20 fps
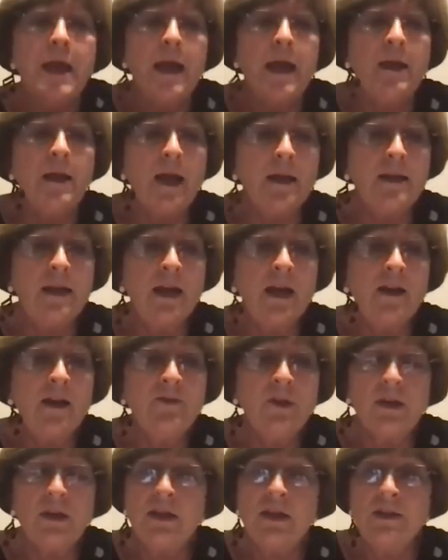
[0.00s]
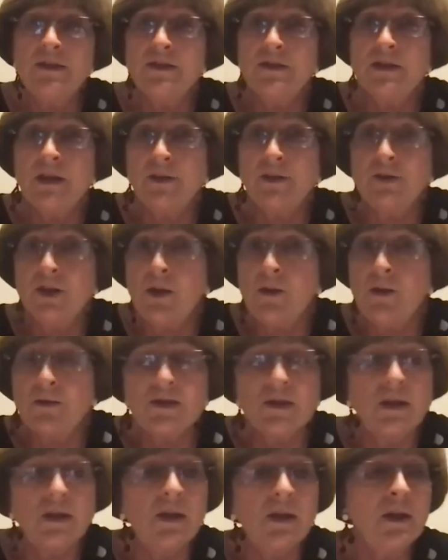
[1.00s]
And I'd have uh, kids tell
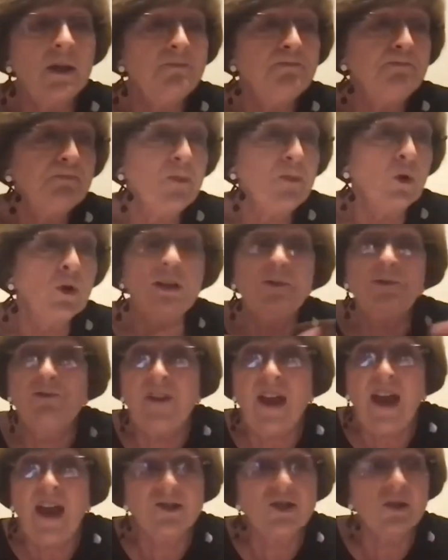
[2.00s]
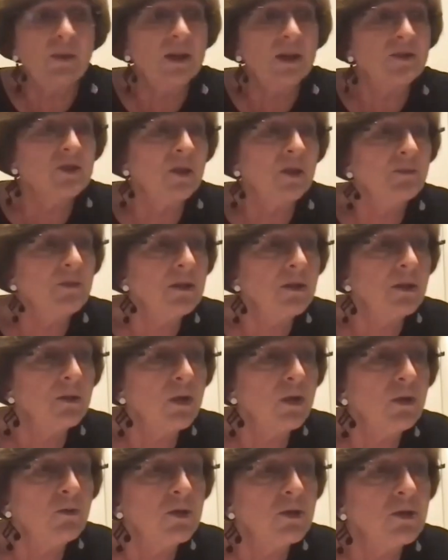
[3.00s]
jokes and or give facts about something that
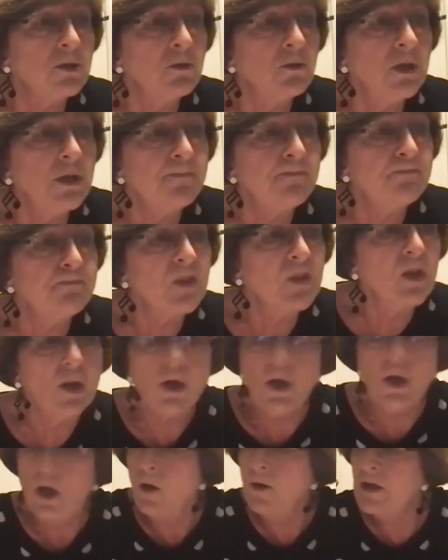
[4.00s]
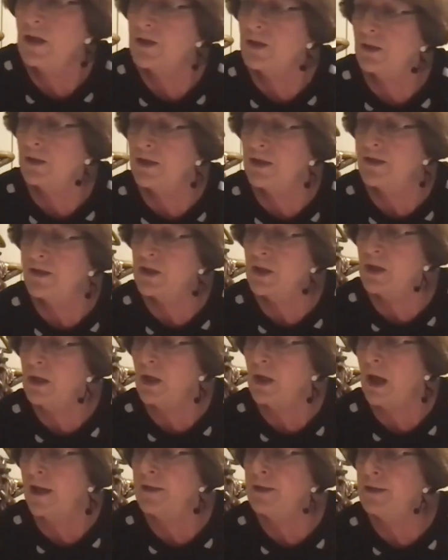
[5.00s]
we were doing. Okay, so let's
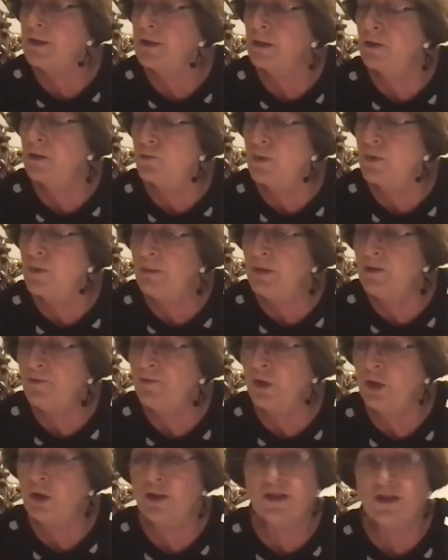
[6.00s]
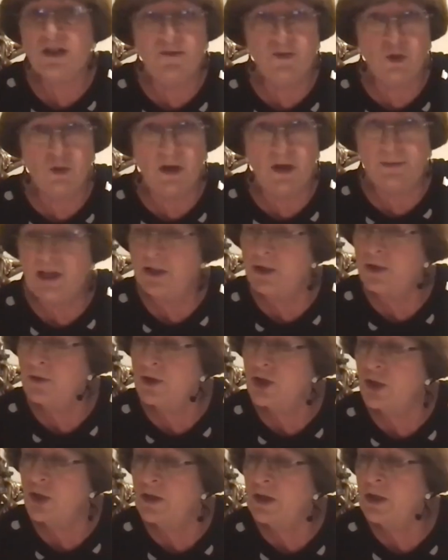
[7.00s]
see. I did the ribbon first, even though I'm not doing,
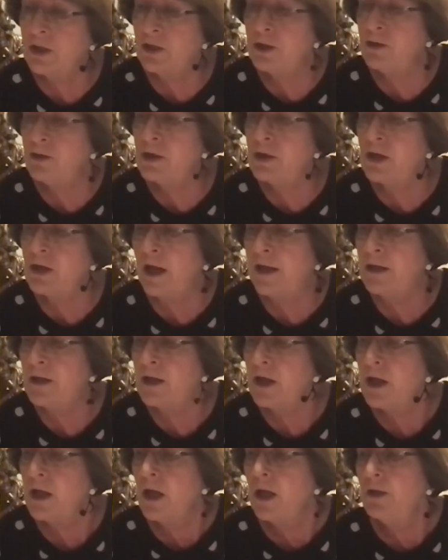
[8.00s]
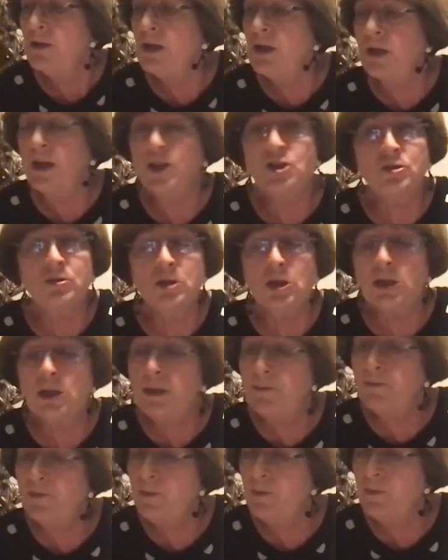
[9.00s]
showing it to you tonight. Then I showed a
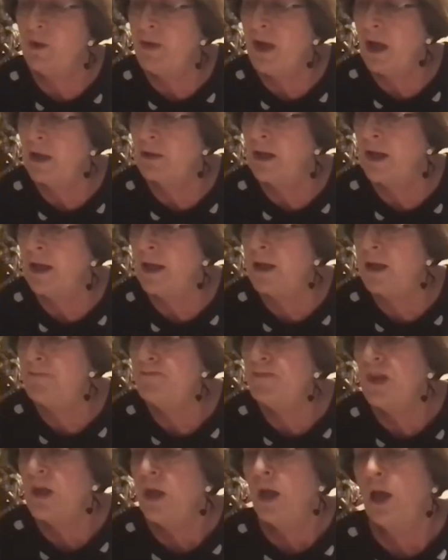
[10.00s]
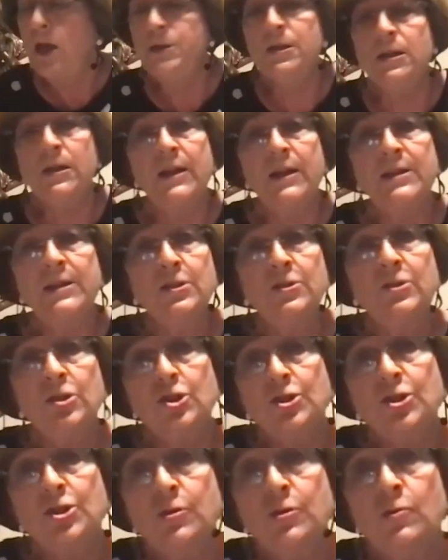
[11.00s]
clip from the ballet, and then I did the
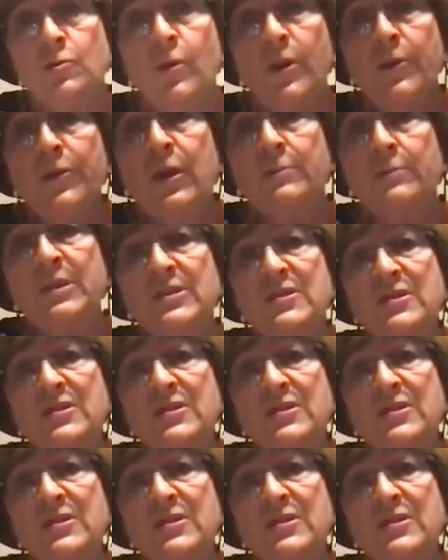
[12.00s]
shoot with them and